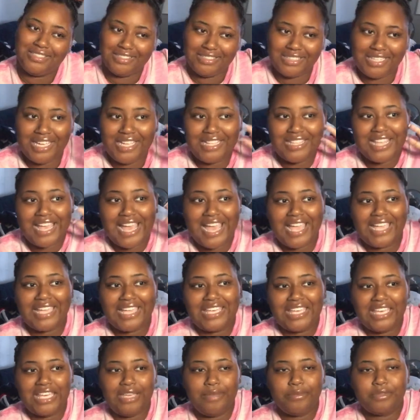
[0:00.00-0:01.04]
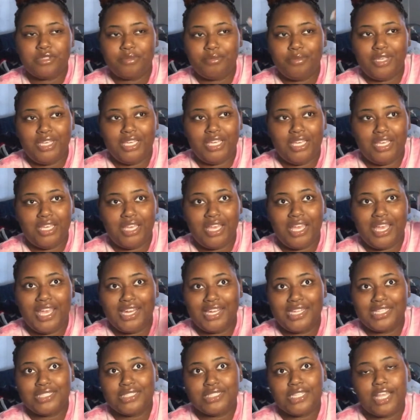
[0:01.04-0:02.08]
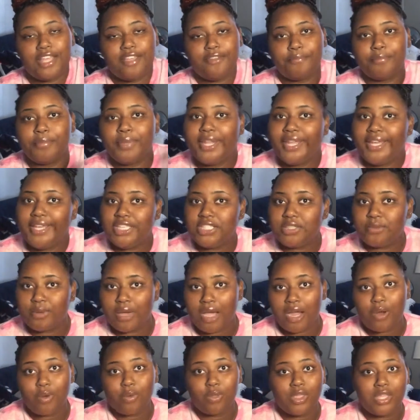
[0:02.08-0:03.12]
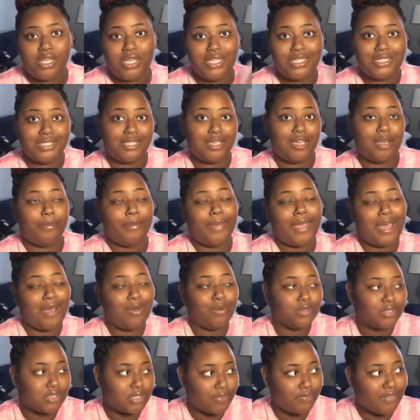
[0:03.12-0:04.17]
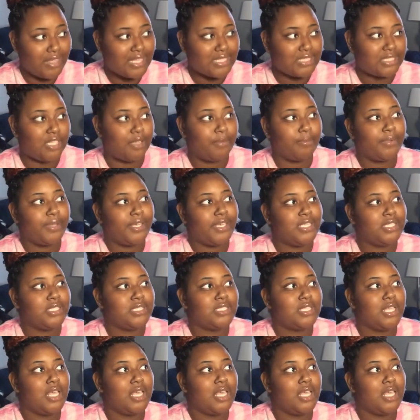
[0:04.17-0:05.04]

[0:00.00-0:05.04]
And that keeps me in a safe place where I really need to come out of that safe place.